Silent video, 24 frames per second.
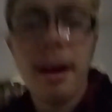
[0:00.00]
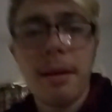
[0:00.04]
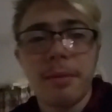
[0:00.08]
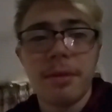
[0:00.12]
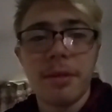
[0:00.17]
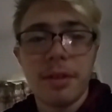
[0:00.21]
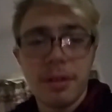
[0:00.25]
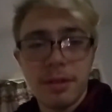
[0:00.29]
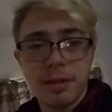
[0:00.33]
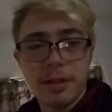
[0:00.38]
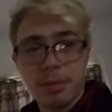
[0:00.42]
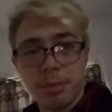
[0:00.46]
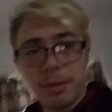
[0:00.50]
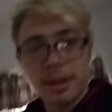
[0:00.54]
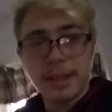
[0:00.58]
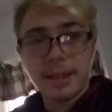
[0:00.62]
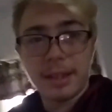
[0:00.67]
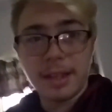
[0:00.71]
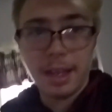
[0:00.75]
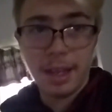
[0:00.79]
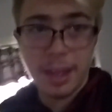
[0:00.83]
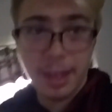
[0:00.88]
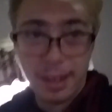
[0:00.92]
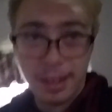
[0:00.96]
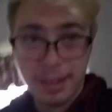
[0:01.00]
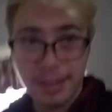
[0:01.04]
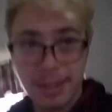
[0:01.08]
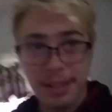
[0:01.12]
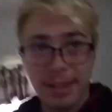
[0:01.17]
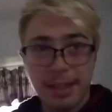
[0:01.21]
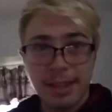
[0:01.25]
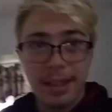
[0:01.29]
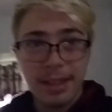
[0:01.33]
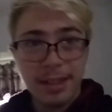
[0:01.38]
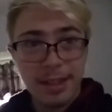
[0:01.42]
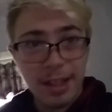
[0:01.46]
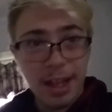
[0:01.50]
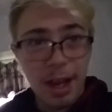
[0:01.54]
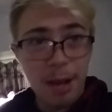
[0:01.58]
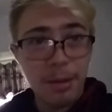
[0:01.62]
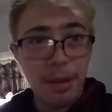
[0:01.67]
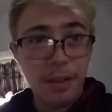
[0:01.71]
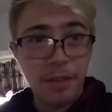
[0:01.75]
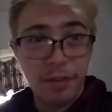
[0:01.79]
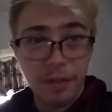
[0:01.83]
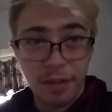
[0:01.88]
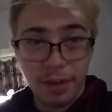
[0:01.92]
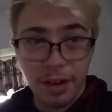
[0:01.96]
going to my dad's. It's gotta be
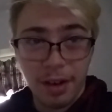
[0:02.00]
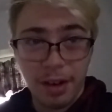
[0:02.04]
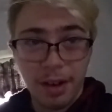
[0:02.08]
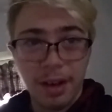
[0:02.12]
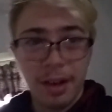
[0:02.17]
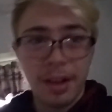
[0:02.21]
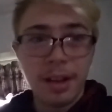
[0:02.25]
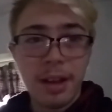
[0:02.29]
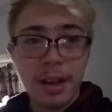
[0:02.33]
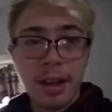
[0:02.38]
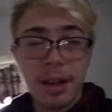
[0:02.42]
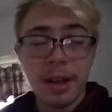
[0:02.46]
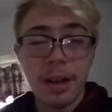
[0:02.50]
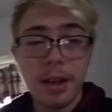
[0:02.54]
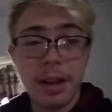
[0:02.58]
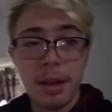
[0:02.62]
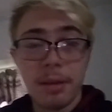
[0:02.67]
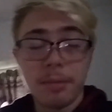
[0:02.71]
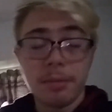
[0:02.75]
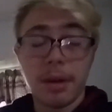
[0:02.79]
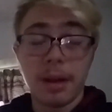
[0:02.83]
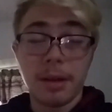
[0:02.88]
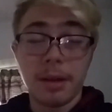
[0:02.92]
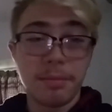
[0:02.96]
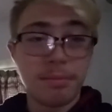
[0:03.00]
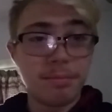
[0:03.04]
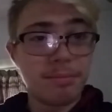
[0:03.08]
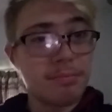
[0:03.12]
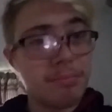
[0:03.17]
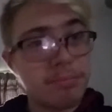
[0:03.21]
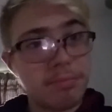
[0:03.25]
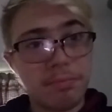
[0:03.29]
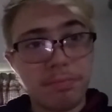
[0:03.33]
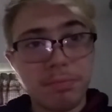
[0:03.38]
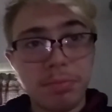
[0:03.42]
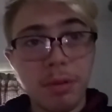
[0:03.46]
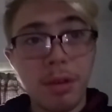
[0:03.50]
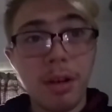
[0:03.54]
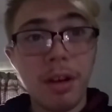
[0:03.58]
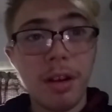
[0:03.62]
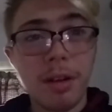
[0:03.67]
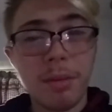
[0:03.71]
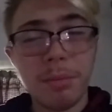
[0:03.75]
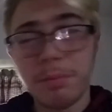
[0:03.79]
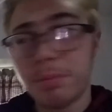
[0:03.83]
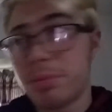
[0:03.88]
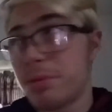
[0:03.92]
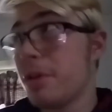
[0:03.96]
fun. Like bro
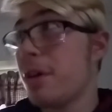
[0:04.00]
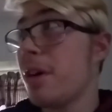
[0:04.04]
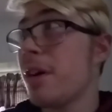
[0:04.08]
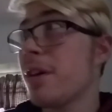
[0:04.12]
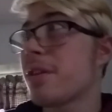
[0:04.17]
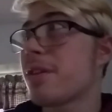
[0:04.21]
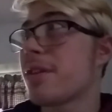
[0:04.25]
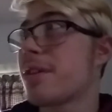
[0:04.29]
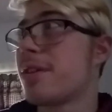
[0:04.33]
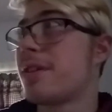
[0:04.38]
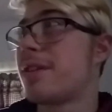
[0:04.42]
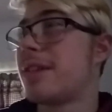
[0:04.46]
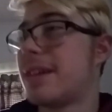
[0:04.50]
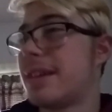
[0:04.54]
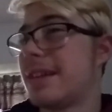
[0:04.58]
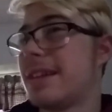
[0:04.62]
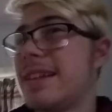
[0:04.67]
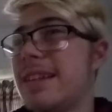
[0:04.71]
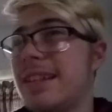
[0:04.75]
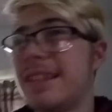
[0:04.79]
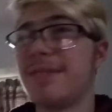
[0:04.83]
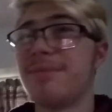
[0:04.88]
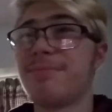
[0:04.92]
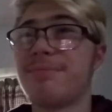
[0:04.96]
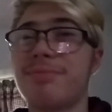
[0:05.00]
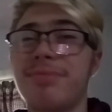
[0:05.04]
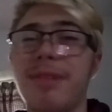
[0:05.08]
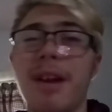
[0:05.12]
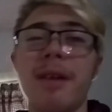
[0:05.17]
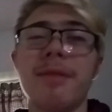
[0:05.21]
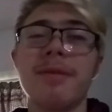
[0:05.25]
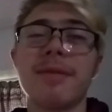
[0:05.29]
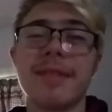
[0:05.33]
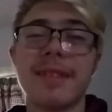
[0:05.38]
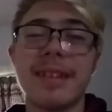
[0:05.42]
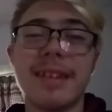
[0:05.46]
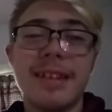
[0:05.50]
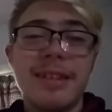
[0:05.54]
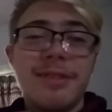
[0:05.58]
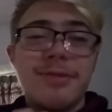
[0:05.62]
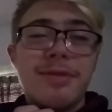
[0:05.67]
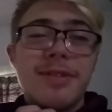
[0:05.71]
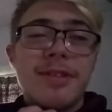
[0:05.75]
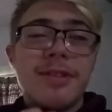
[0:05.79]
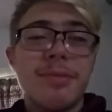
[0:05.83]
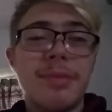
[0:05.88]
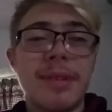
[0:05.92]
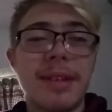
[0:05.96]
brother probably
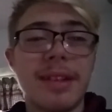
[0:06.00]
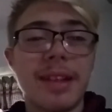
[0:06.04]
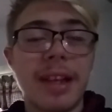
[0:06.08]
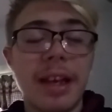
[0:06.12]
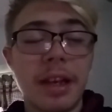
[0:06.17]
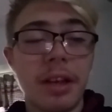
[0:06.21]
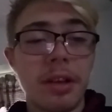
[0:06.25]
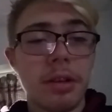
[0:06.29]
will be like,